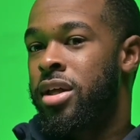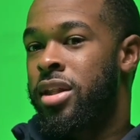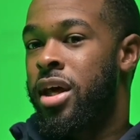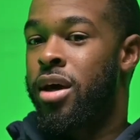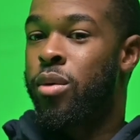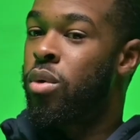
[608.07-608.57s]

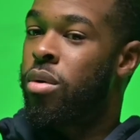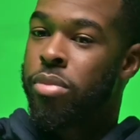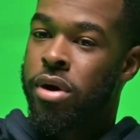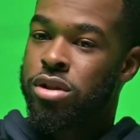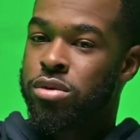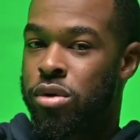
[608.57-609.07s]
that one
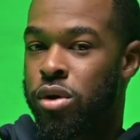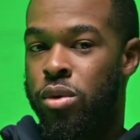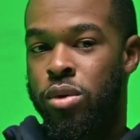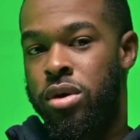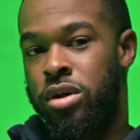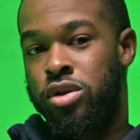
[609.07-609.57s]
person
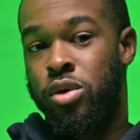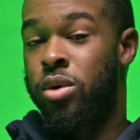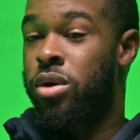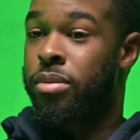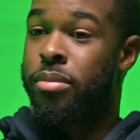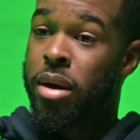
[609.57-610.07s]
records,
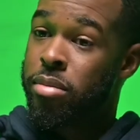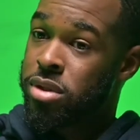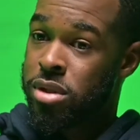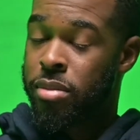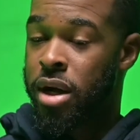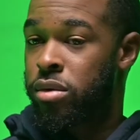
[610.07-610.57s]
or maybe
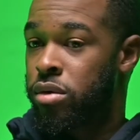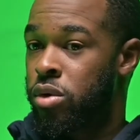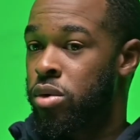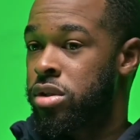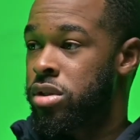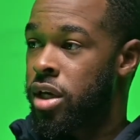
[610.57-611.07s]
somebody
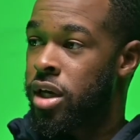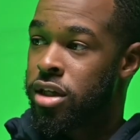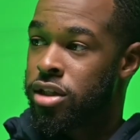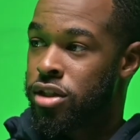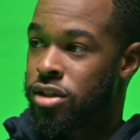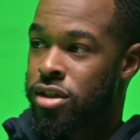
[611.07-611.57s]
records and
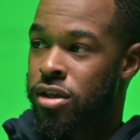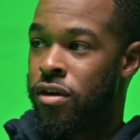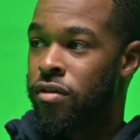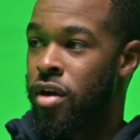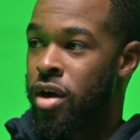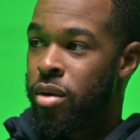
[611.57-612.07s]
edits your stuff